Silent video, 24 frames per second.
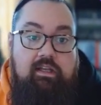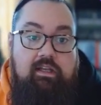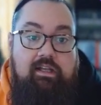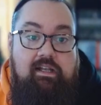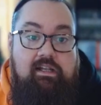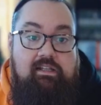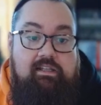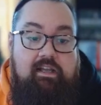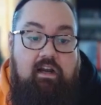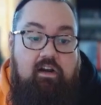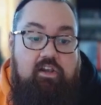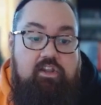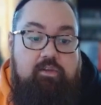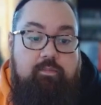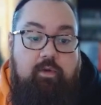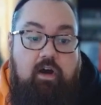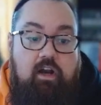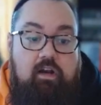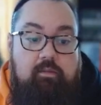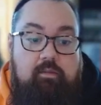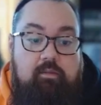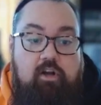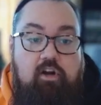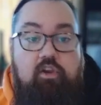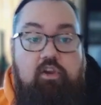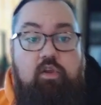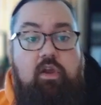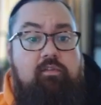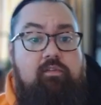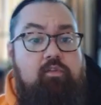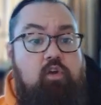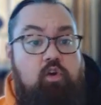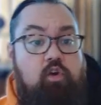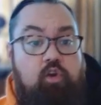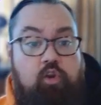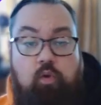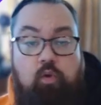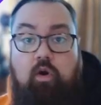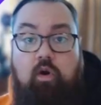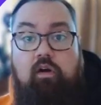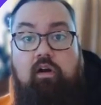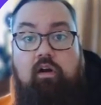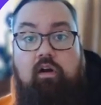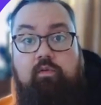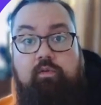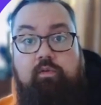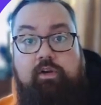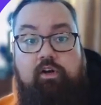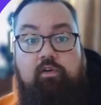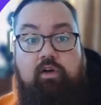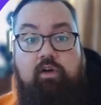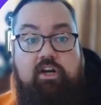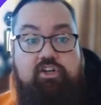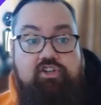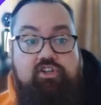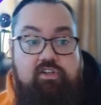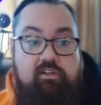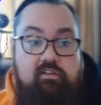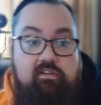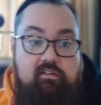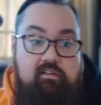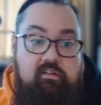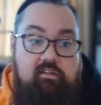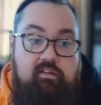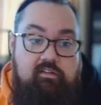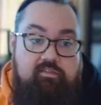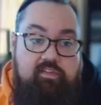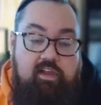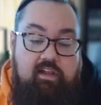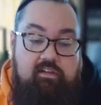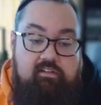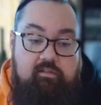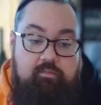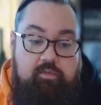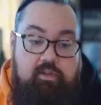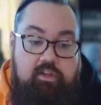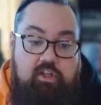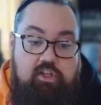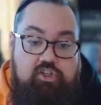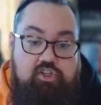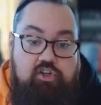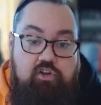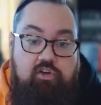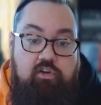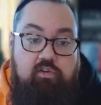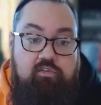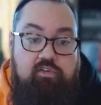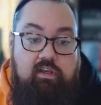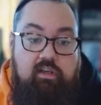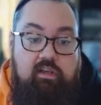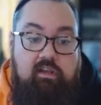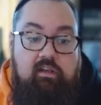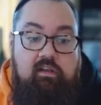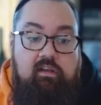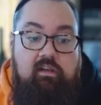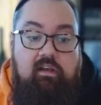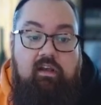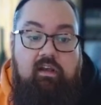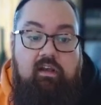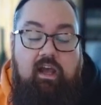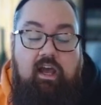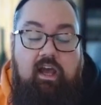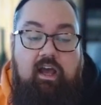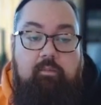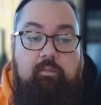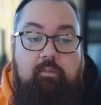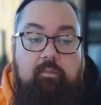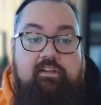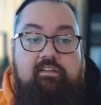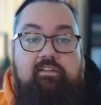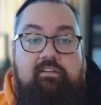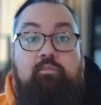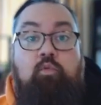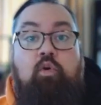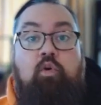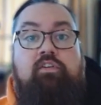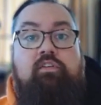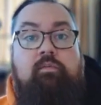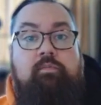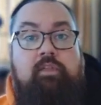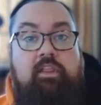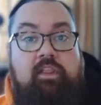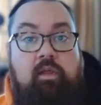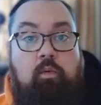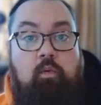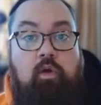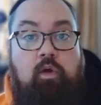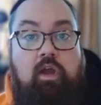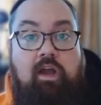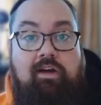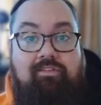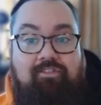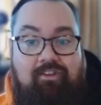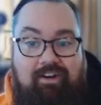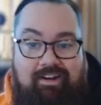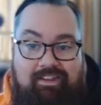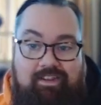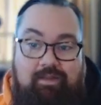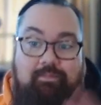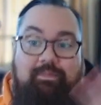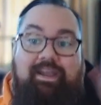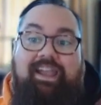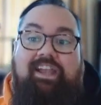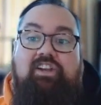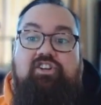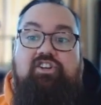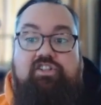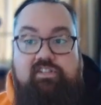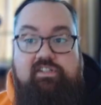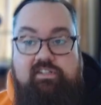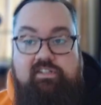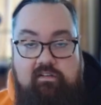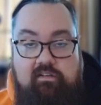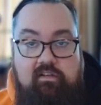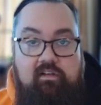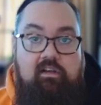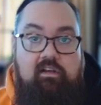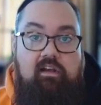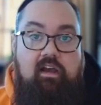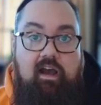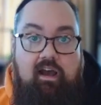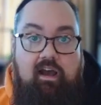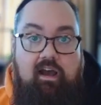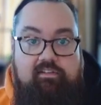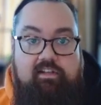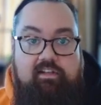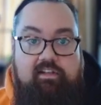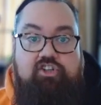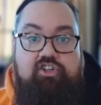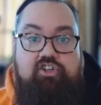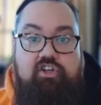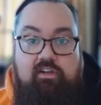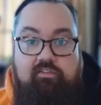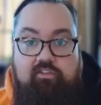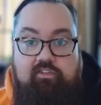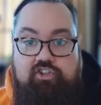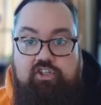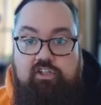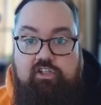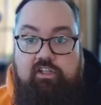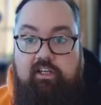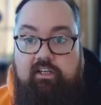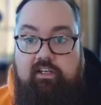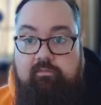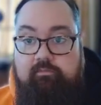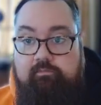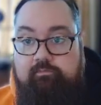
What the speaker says: Down at the bottom here, you have your URL redirections, if that's something that you're using, but this is more something that we'll cover in the pages section of Agility.